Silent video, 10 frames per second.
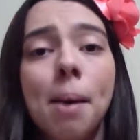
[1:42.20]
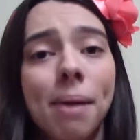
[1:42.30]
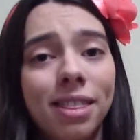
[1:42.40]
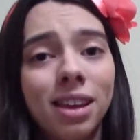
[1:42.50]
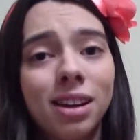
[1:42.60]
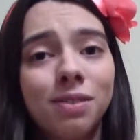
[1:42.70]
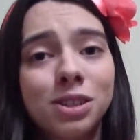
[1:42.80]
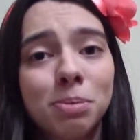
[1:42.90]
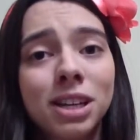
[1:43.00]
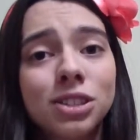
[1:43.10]
By the end of your
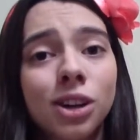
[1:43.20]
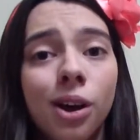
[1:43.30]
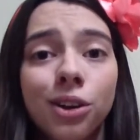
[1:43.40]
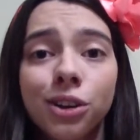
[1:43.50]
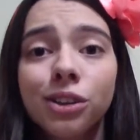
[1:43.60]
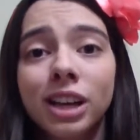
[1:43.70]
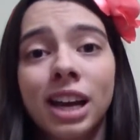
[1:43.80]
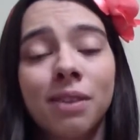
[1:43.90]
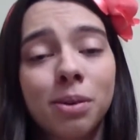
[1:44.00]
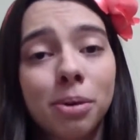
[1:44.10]
speech, you'll look
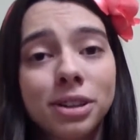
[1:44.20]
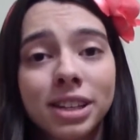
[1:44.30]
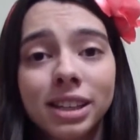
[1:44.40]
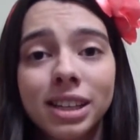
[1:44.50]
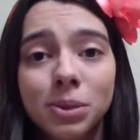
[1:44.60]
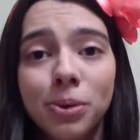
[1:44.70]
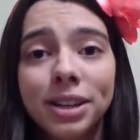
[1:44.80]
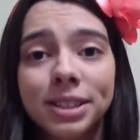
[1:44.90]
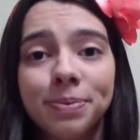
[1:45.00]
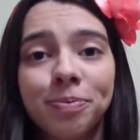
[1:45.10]
at every person at least
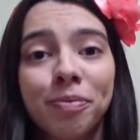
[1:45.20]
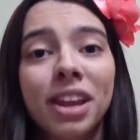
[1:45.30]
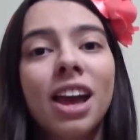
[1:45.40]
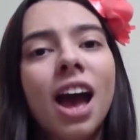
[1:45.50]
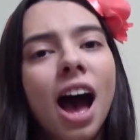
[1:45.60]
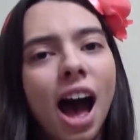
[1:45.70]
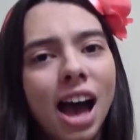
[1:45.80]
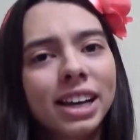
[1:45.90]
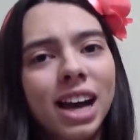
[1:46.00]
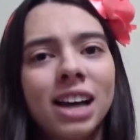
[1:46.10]
once.
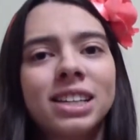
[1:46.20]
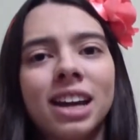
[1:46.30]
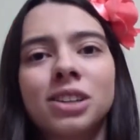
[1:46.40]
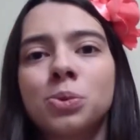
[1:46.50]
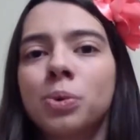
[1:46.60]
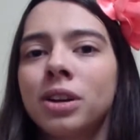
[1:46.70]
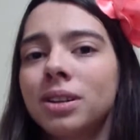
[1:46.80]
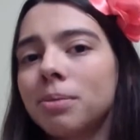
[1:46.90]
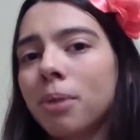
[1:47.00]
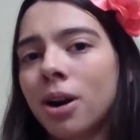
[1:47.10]
Eye contact is one
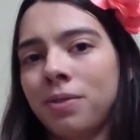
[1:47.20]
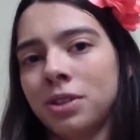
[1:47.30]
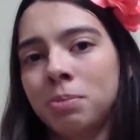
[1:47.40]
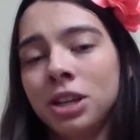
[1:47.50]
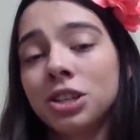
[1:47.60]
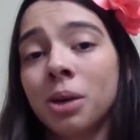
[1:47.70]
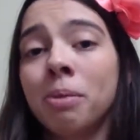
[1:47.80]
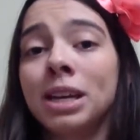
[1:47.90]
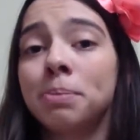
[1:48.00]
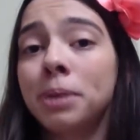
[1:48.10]
part of the speech that
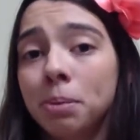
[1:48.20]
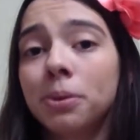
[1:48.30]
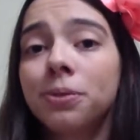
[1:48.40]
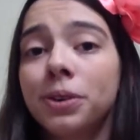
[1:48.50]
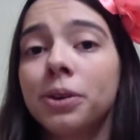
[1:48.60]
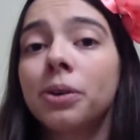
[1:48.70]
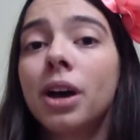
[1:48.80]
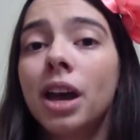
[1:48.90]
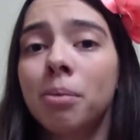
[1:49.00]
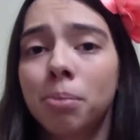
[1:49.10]
makes people feel
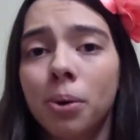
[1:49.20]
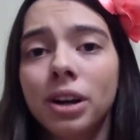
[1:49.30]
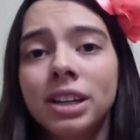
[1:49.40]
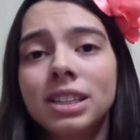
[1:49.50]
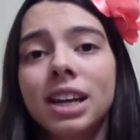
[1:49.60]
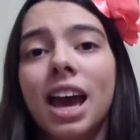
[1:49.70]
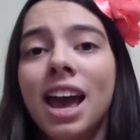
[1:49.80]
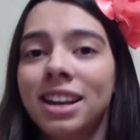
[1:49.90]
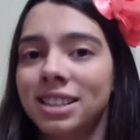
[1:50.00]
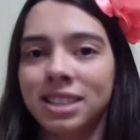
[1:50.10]
important
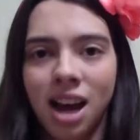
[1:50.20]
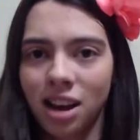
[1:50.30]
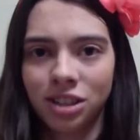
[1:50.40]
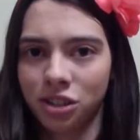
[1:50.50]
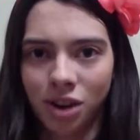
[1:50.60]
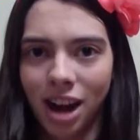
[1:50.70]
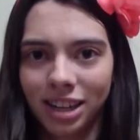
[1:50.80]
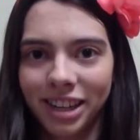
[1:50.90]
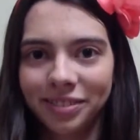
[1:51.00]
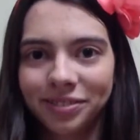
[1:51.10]
and is not
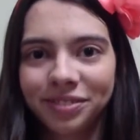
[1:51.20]
distracting.